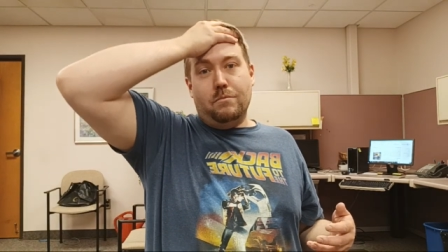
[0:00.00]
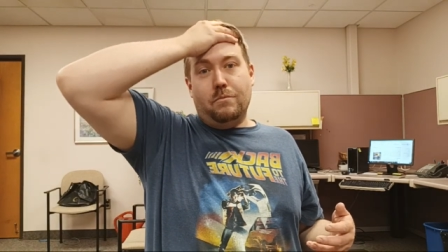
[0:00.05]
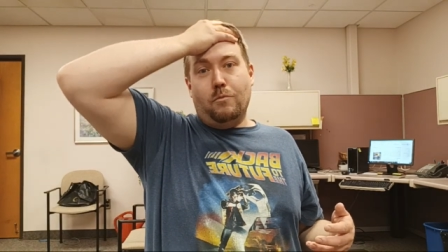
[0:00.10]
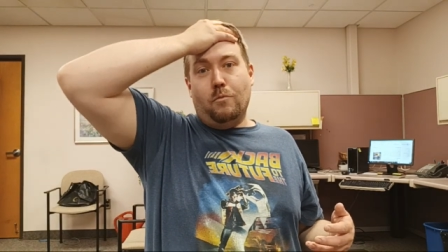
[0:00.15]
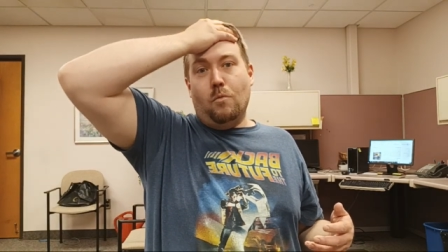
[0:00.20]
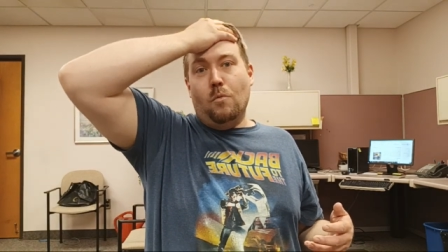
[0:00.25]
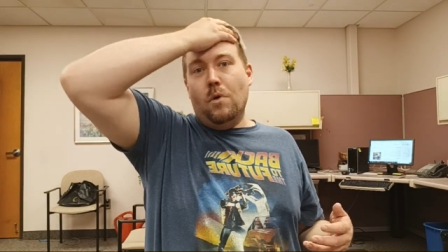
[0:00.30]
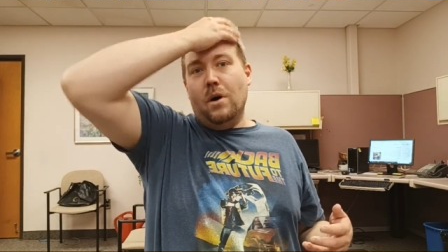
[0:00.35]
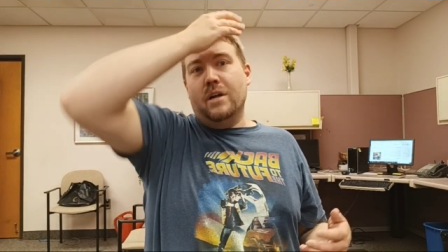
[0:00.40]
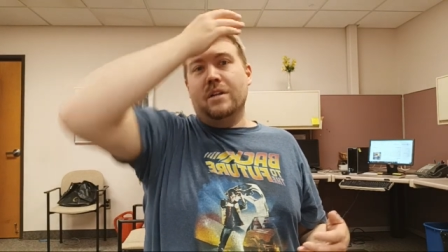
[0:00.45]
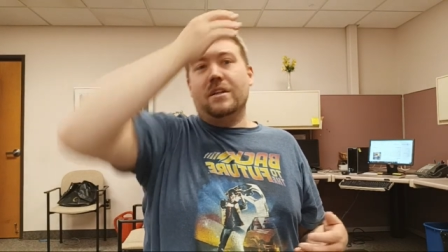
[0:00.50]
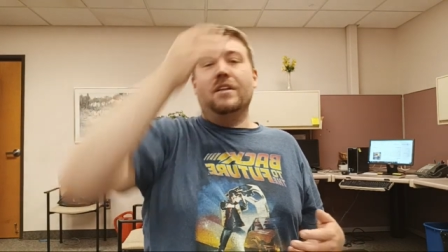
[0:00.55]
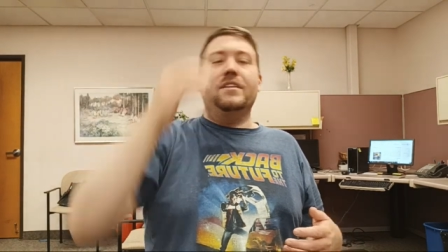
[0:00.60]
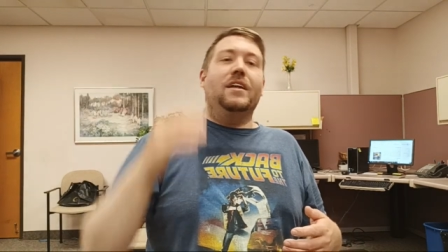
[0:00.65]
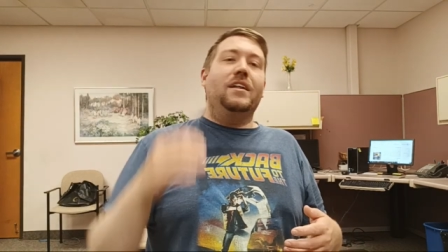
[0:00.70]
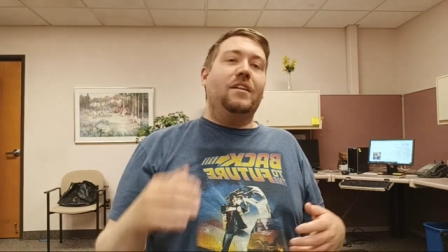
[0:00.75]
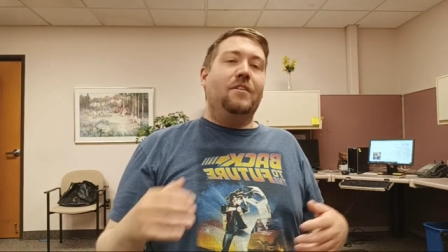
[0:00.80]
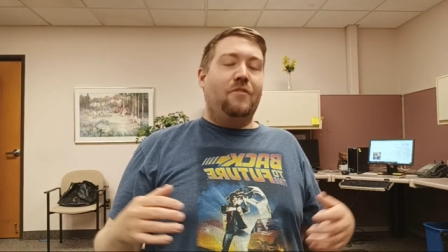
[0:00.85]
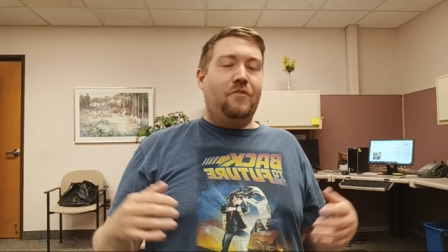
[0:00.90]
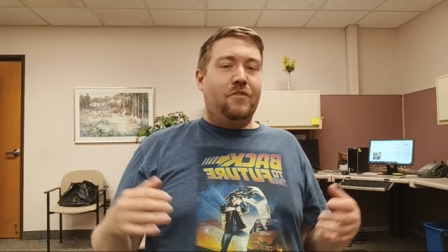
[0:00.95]
one, and
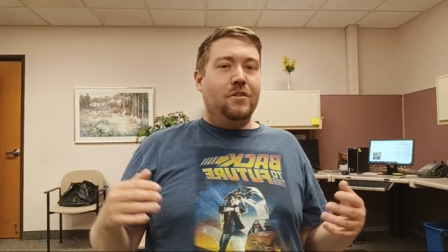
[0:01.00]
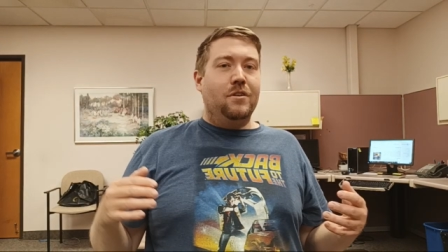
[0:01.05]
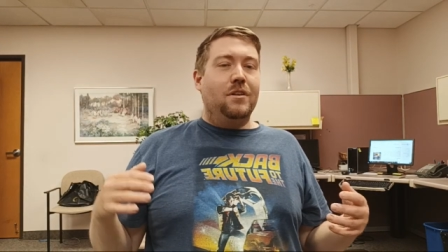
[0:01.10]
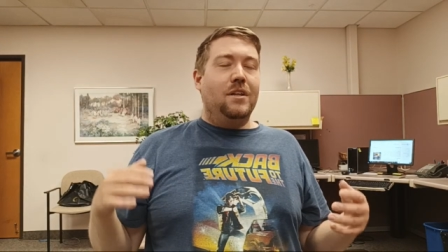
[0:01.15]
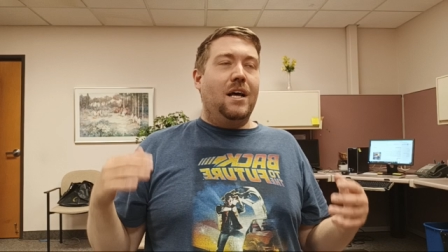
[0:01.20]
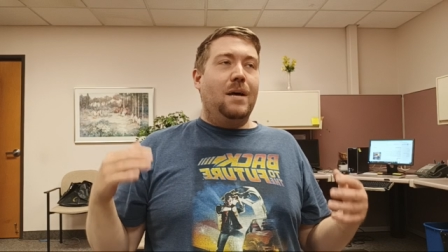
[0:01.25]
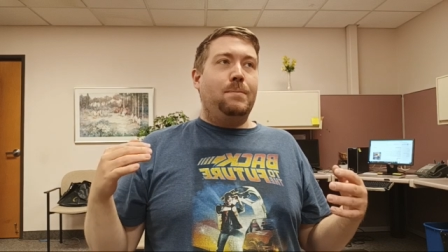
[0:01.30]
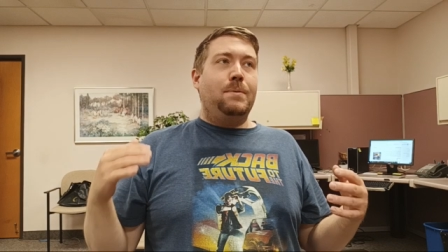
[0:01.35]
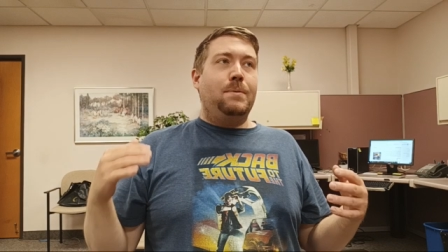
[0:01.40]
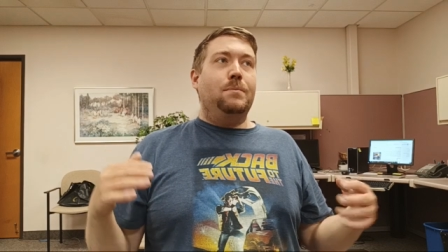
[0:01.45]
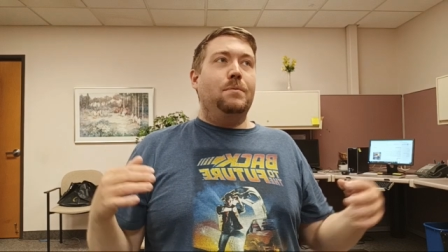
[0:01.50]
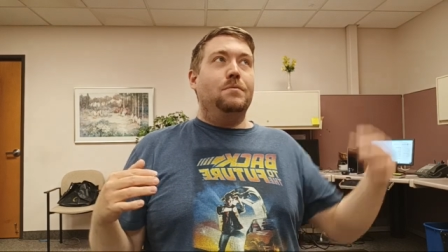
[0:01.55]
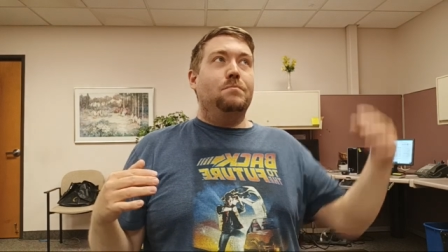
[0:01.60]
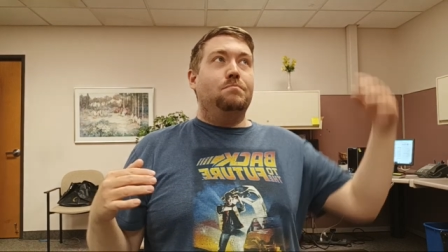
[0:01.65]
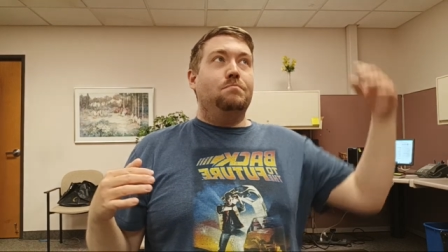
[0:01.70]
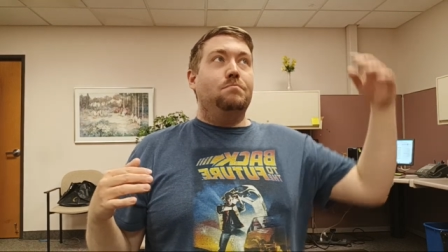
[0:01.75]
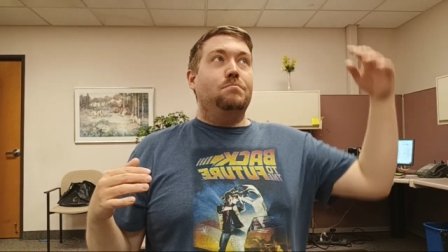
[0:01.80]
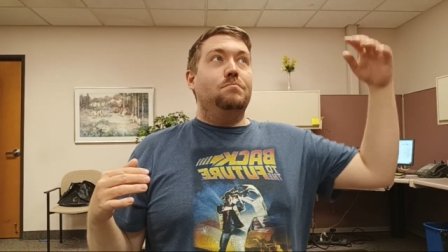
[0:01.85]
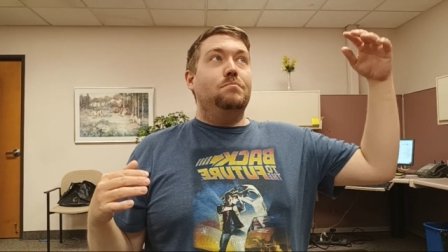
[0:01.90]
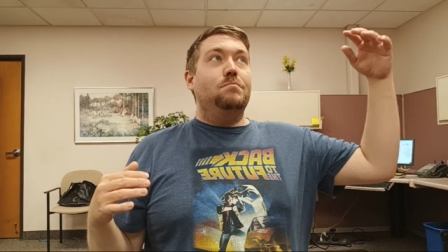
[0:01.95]
then I feel a lot of people
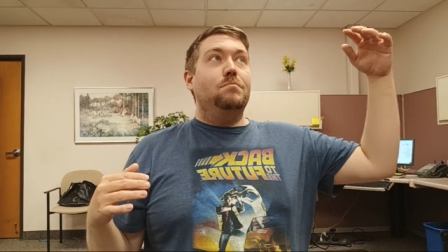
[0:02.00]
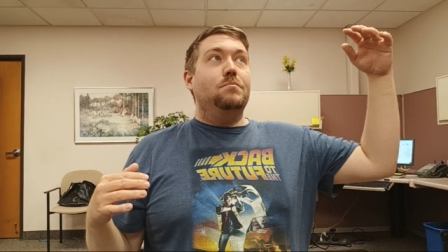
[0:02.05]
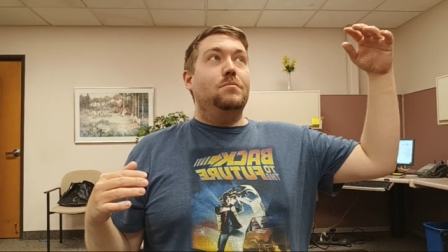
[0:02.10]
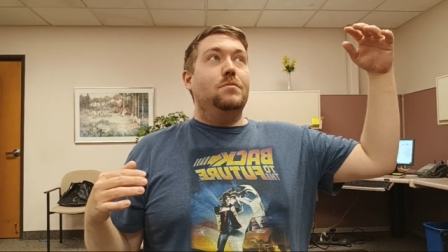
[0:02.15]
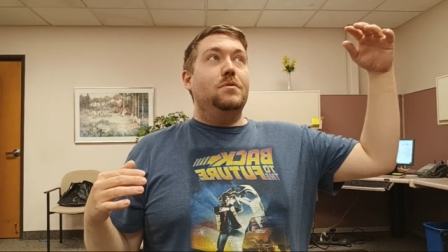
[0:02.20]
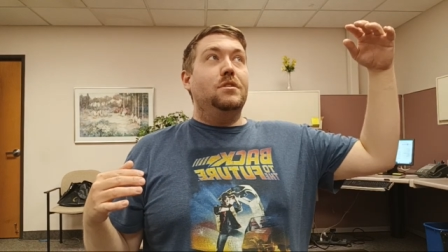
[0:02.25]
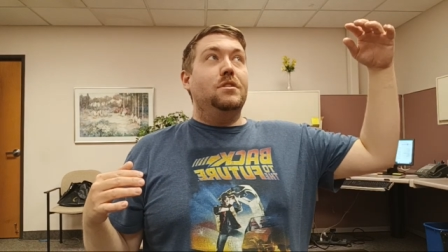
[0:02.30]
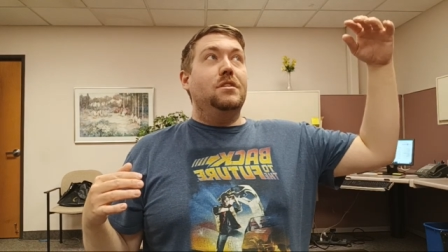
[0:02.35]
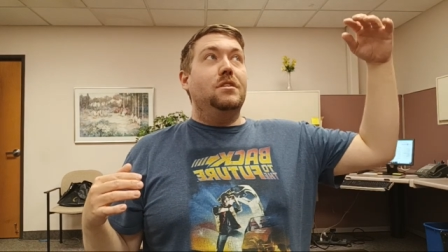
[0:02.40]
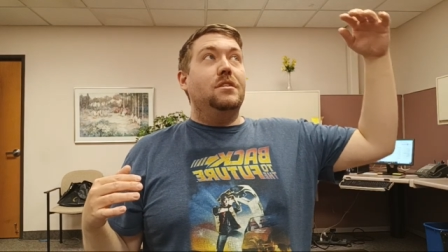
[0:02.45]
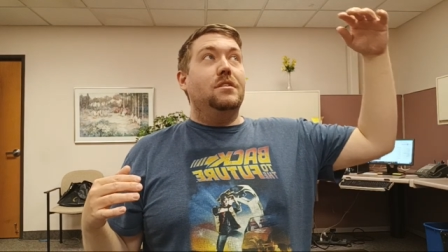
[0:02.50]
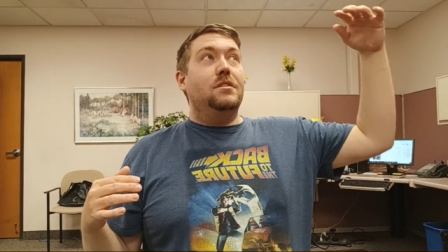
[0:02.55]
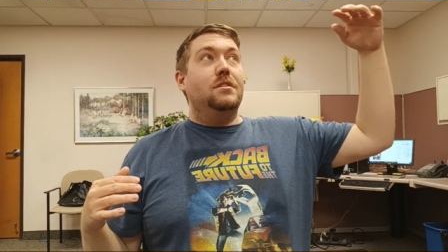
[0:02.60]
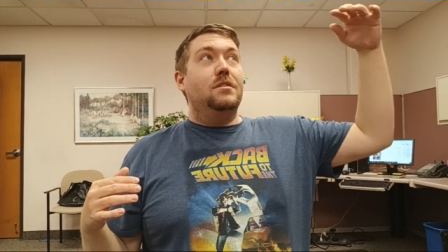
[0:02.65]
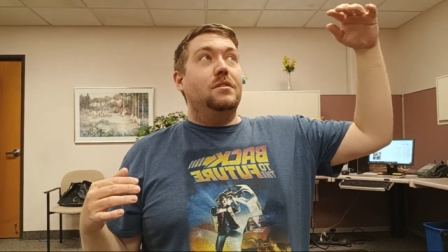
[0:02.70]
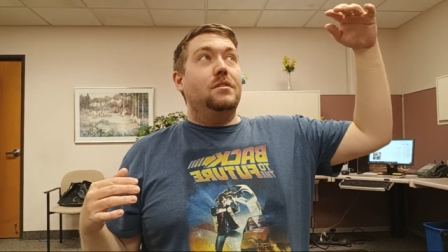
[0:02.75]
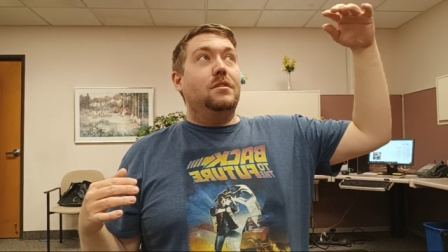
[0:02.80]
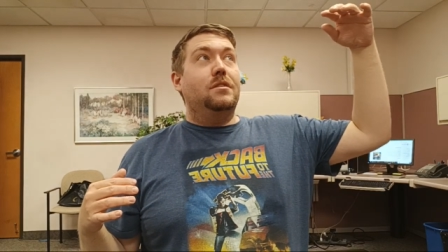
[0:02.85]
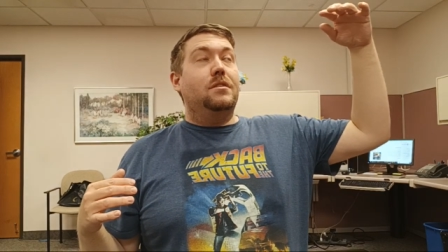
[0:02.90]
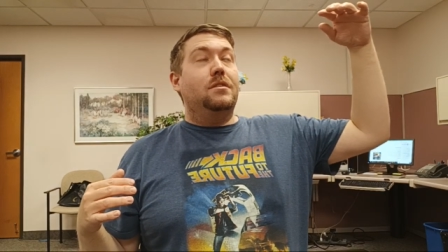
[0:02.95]

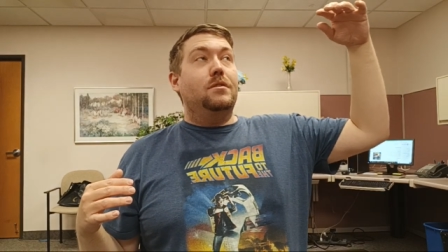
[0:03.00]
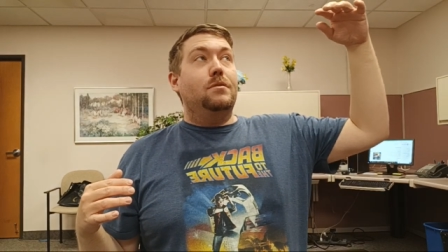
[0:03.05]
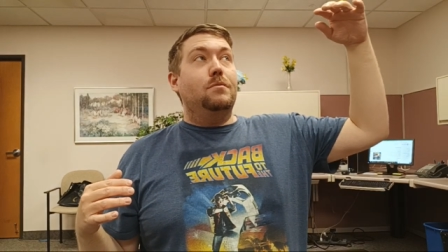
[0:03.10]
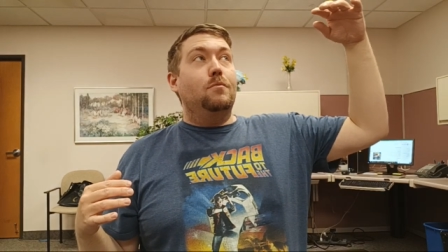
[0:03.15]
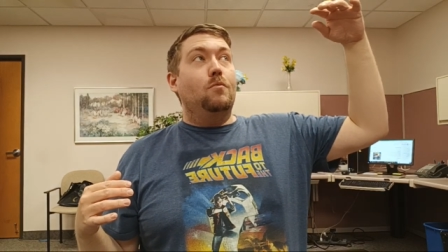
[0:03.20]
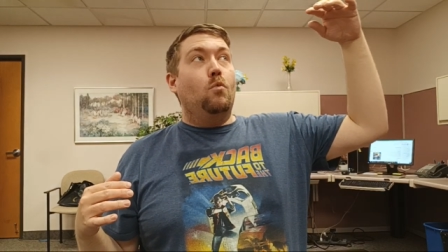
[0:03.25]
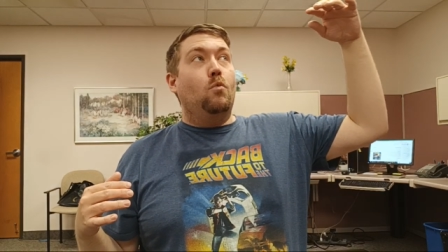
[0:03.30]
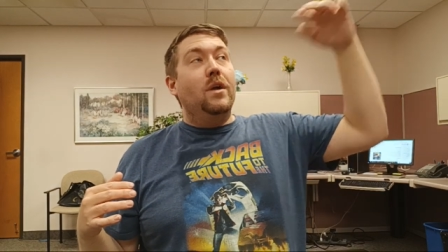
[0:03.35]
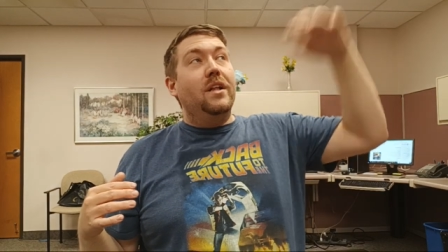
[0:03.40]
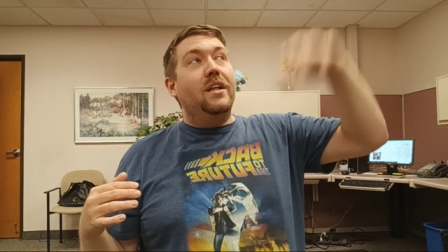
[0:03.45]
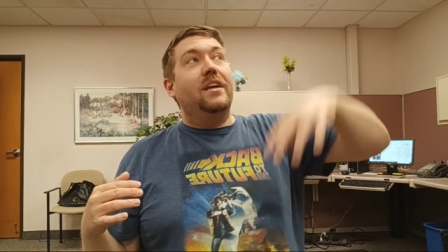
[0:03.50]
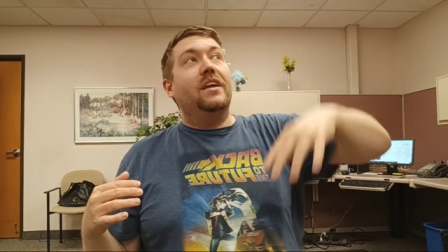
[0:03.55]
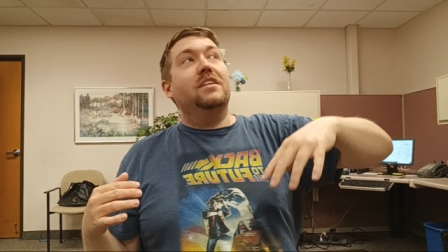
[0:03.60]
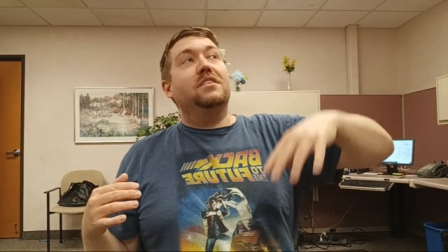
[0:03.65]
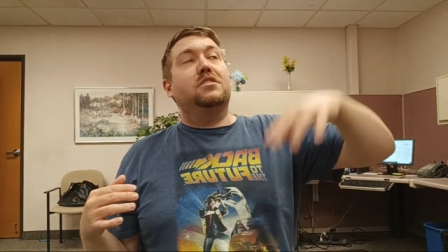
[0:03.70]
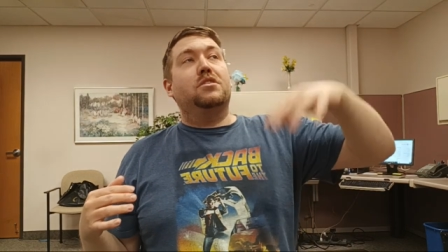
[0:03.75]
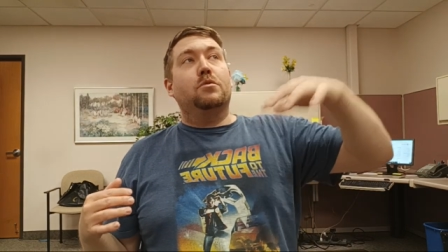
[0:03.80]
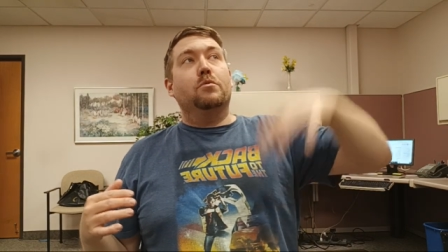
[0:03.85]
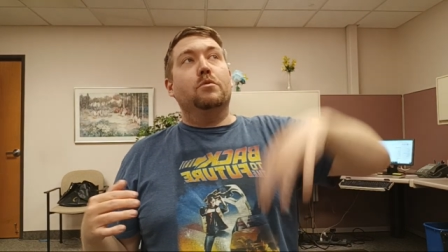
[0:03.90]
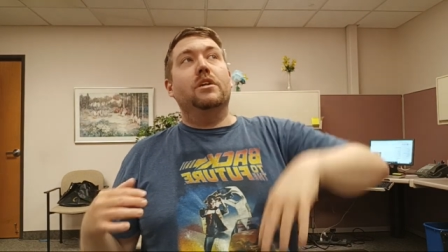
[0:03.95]
went
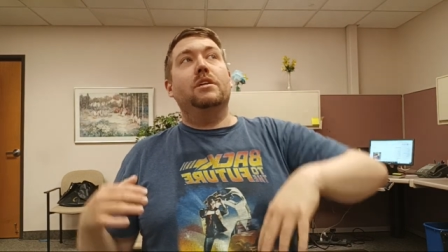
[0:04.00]
against three